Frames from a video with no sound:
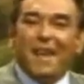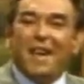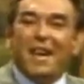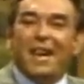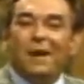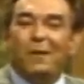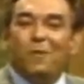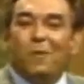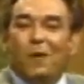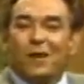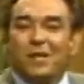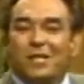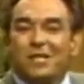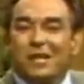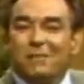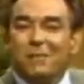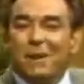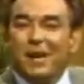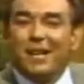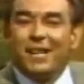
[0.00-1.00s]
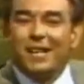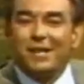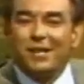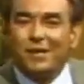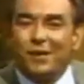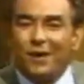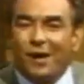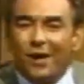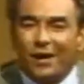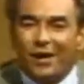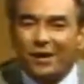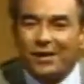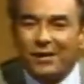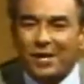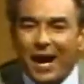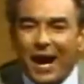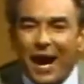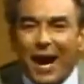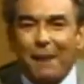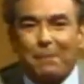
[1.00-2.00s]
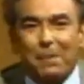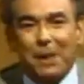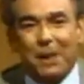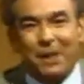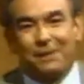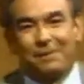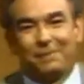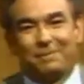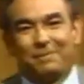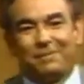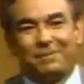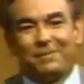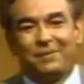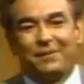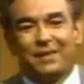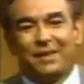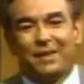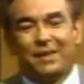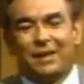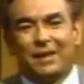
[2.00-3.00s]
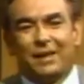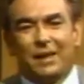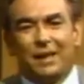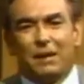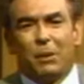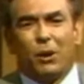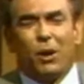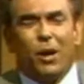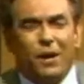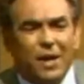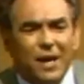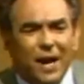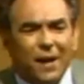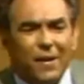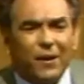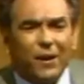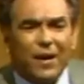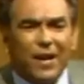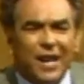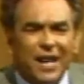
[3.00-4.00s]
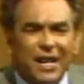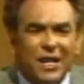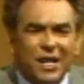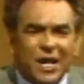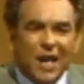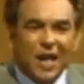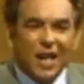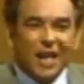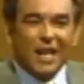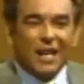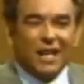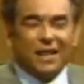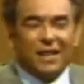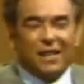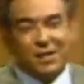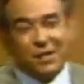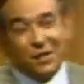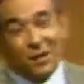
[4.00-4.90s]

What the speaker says: he wants to make his daughters happy. But on the other hand, he's